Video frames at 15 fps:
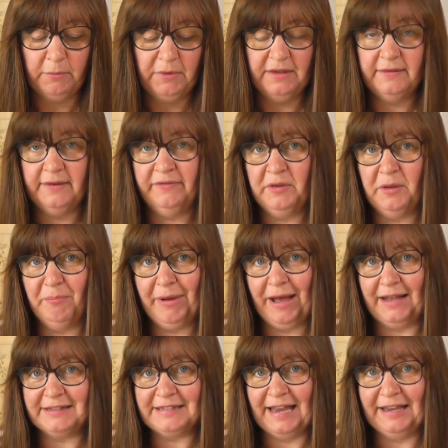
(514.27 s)
Is even a bat
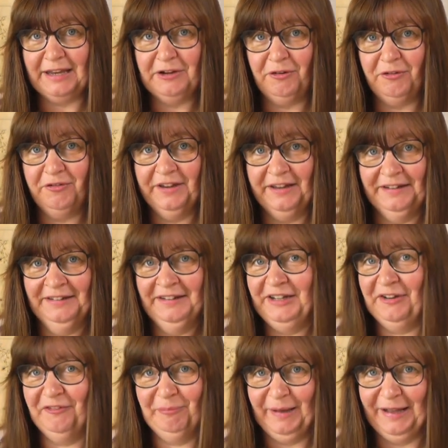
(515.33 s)
hanging off it. I
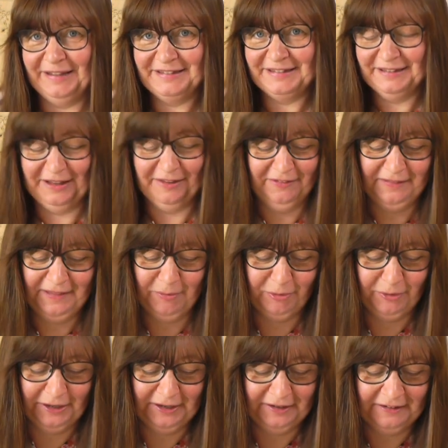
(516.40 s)
love bats. They're
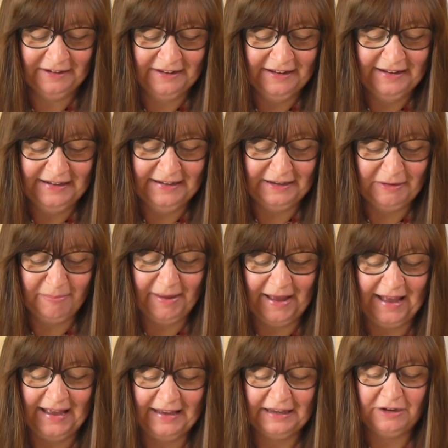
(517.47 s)
brilliant. Little bat
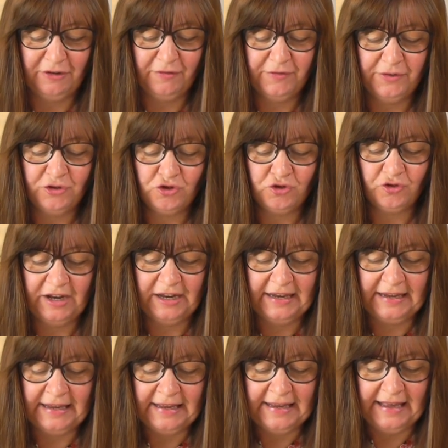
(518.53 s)
hanging off the
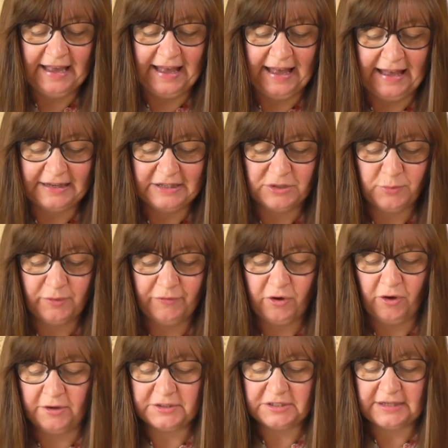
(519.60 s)
tree. And we've
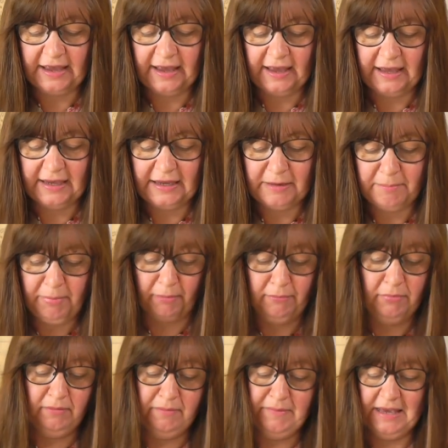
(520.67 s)
got a
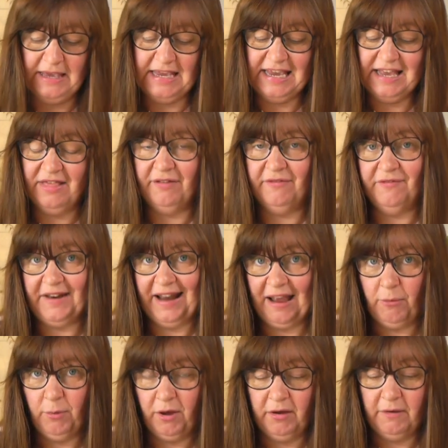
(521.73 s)
bumblebee in the
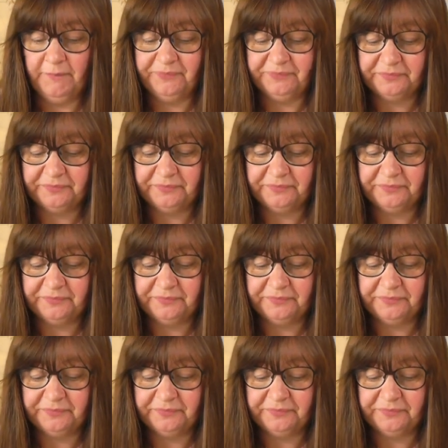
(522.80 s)
flower